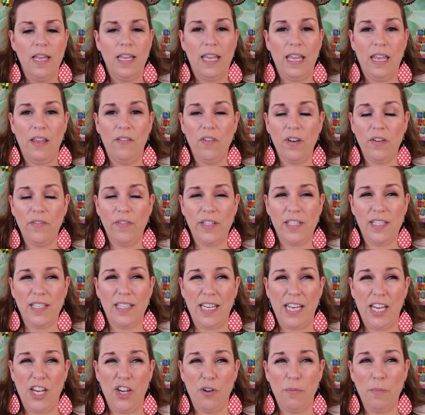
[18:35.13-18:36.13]
Even if it's
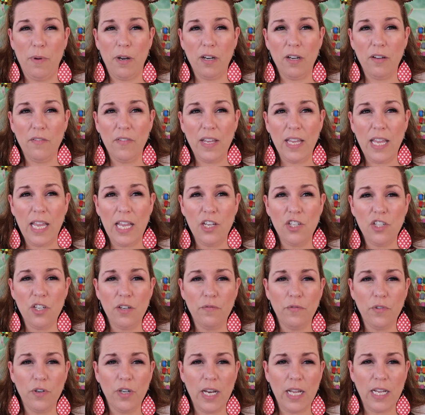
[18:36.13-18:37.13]
to earmark a
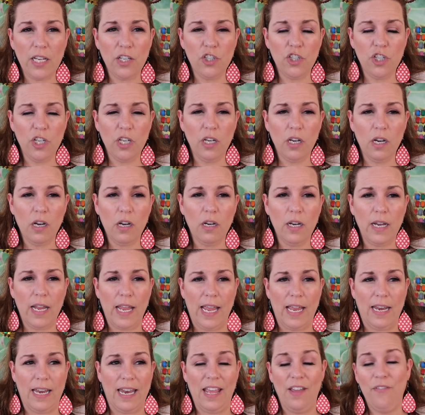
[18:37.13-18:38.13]
vacation for next year,
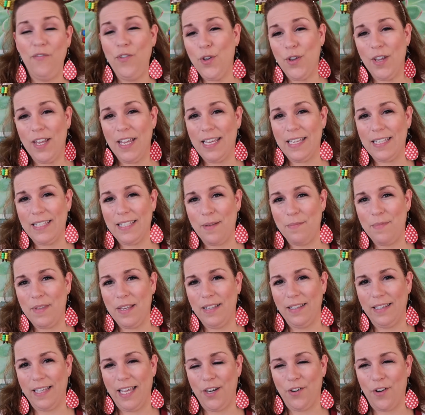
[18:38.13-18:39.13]
and if you can get
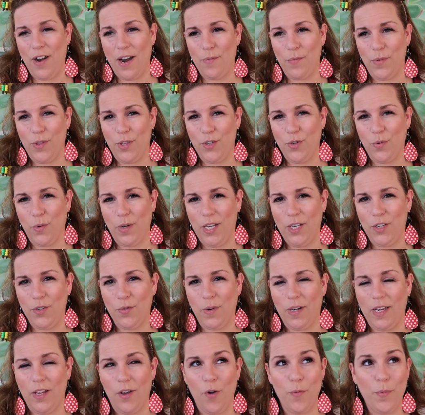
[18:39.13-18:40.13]
something later on when the
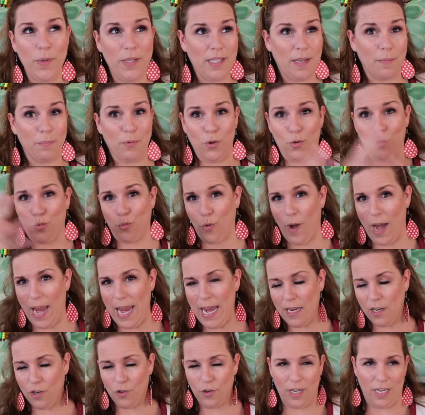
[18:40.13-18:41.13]
2020 opens up,
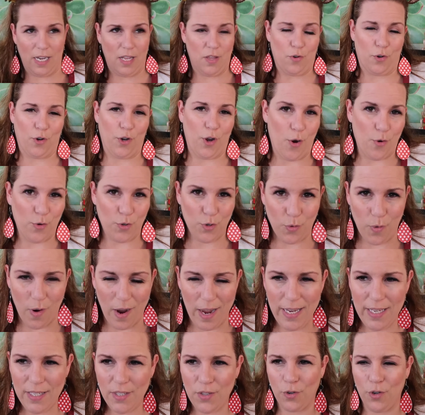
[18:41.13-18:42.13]
great. You could either go
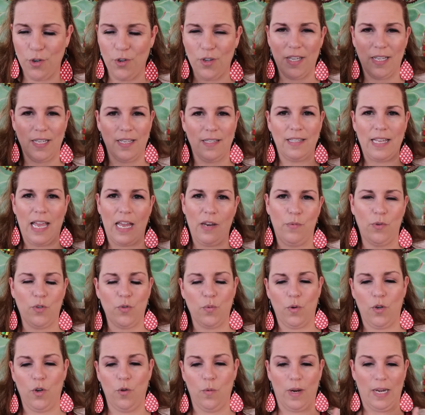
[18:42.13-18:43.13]
twice or you can decide which
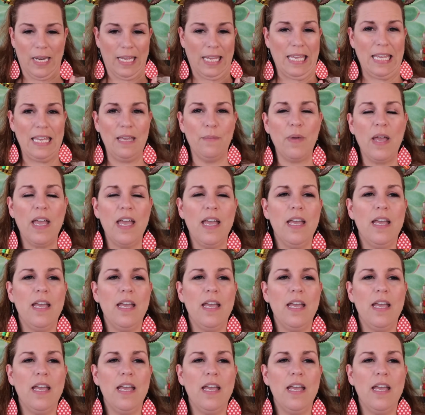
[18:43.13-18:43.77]
one you wanna keep.